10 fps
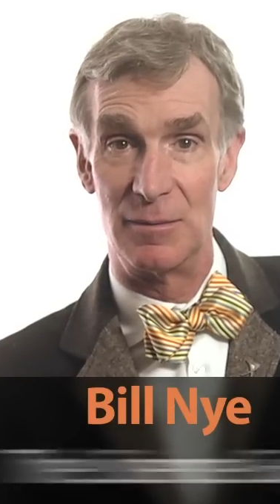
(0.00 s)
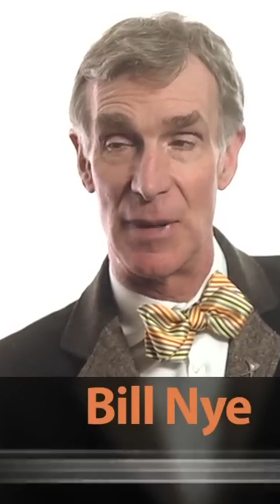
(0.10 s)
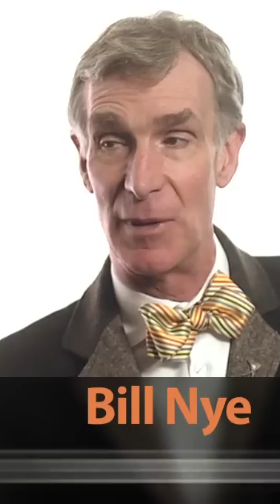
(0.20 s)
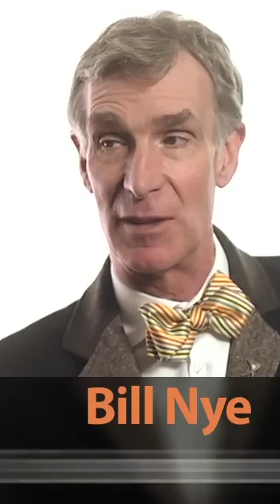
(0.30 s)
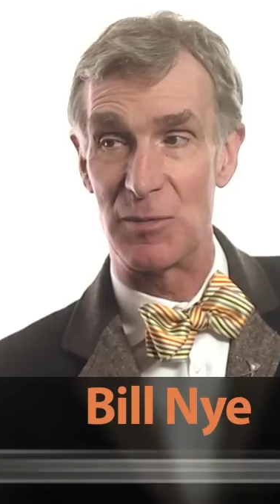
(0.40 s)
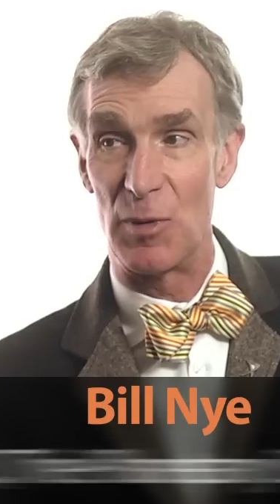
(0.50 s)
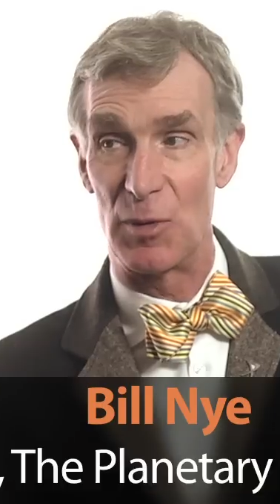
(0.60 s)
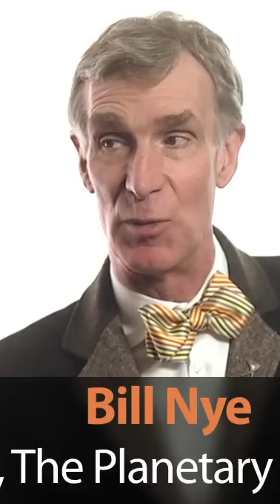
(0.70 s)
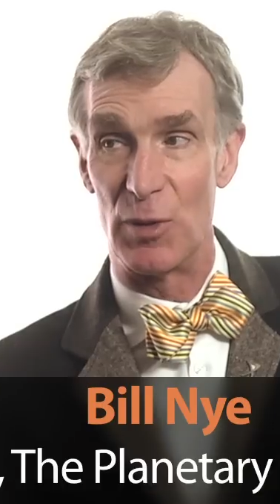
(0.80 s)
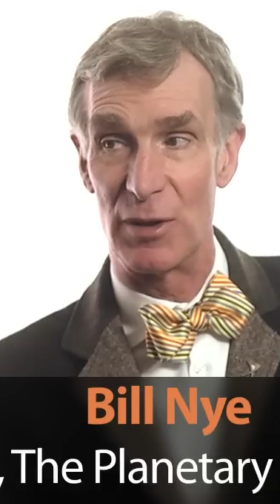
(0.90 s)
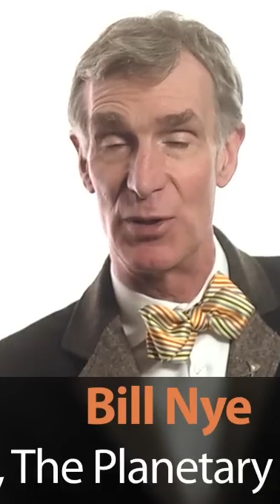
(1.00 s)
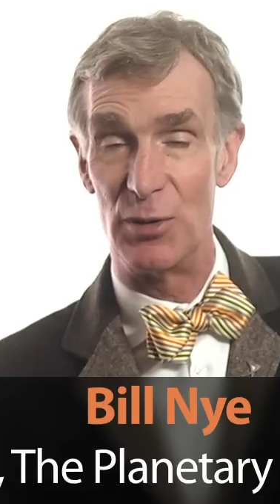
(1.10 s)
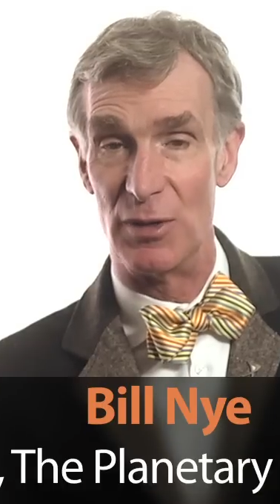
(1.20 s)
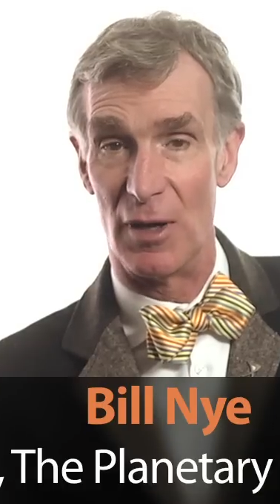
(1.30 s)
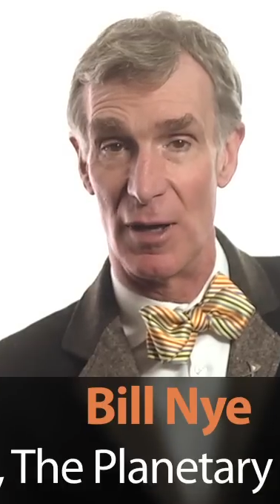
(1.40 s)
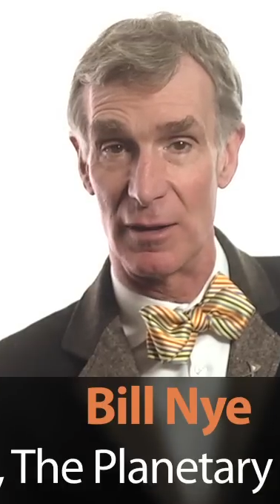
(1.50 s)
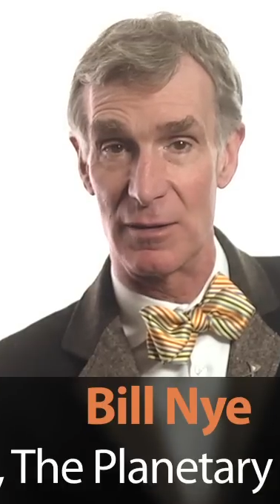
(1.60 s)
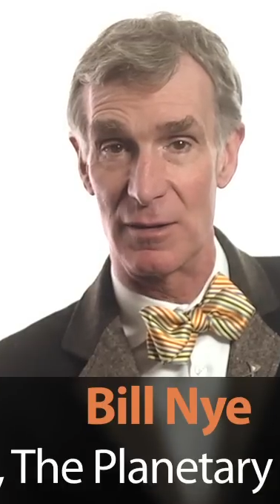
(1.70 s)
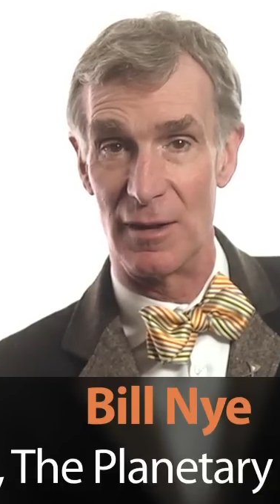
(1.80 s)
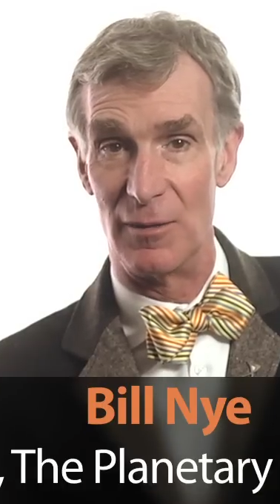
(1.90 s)
Maybe I spoke more to
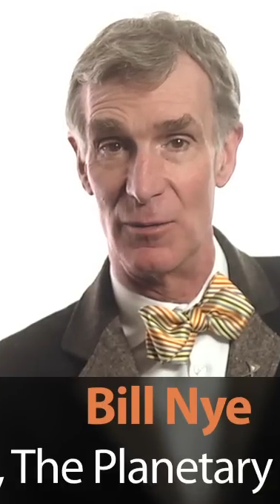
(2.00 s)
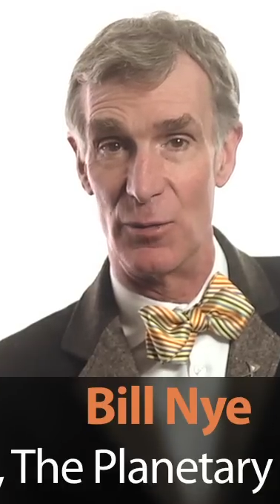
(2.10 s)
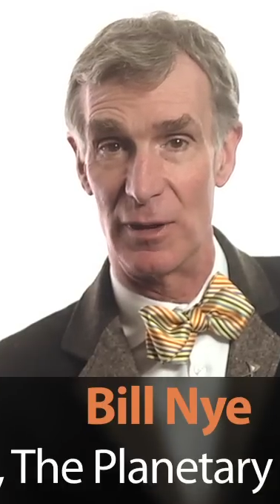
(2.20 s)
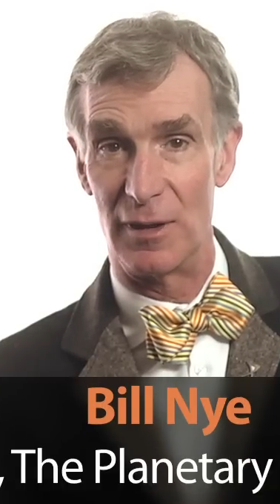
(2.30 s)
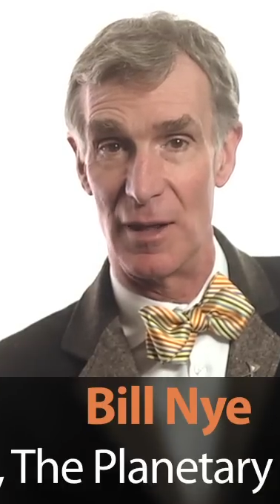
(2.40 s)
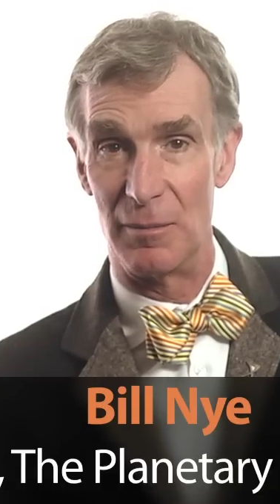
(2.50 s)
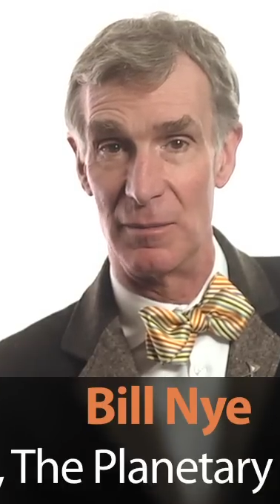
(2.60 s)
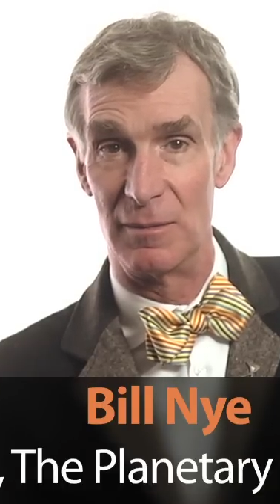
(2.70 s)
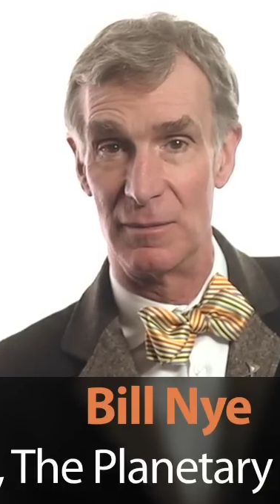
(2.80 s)
dogs than with them.